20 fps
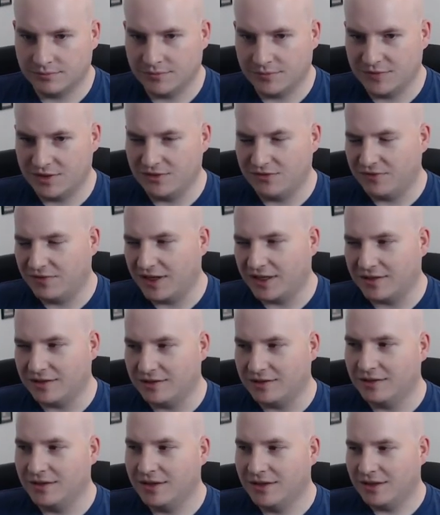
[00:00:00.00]

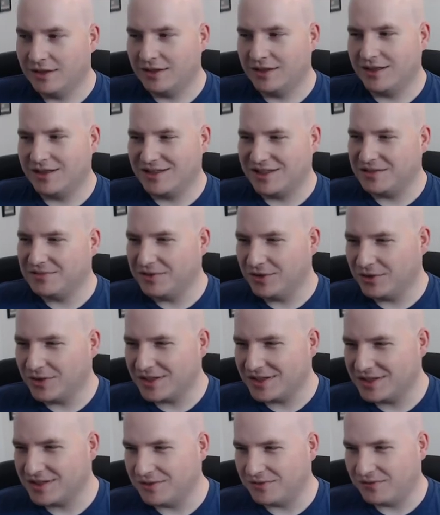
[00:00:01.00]
Defected? Can
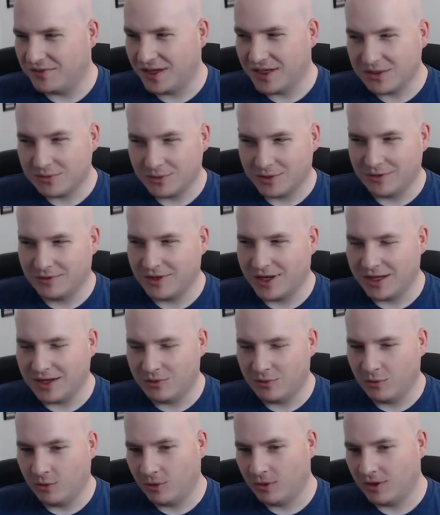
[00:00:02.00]
civilians defect when you're not at
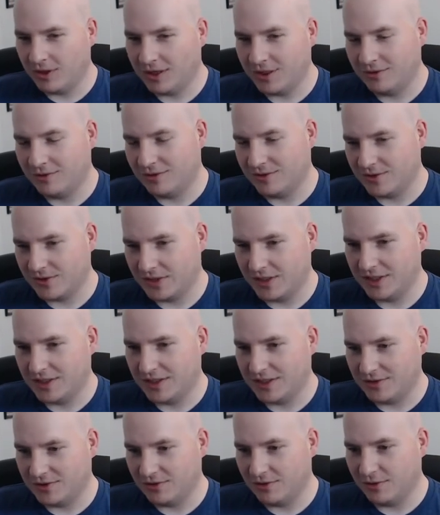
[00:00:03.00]
war? I don't understand
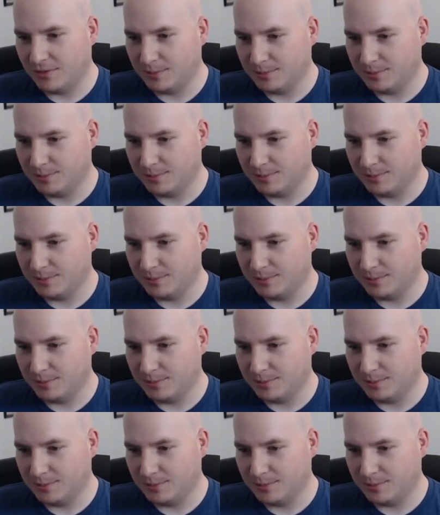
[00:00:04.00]
that term.